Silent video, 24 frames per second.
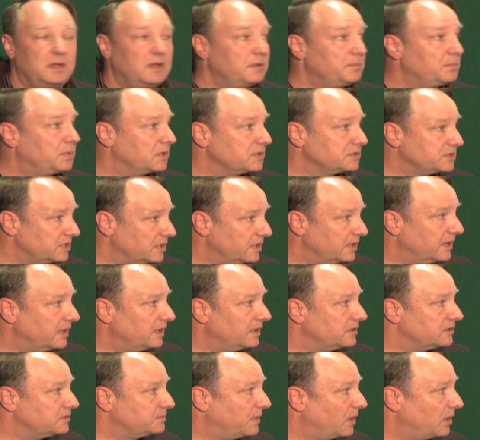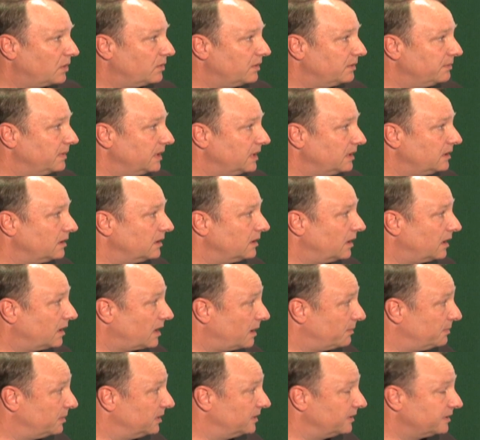personally spoke with me a
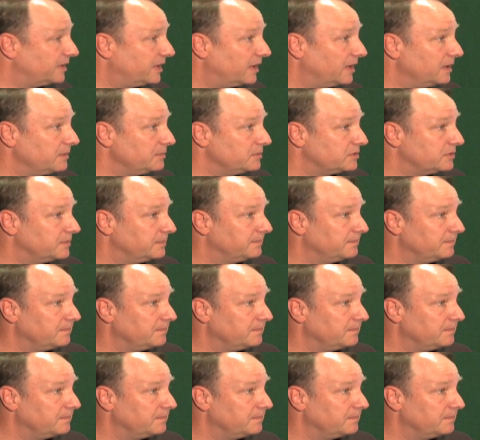couple of times.